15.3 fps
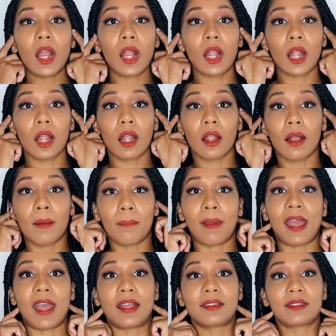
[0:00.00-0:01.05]
her a
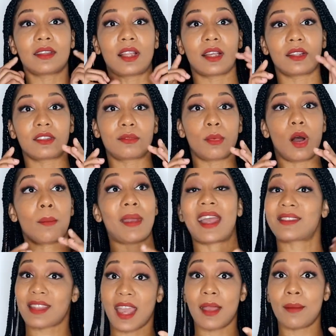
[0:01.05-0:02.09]
mask, like a small mask,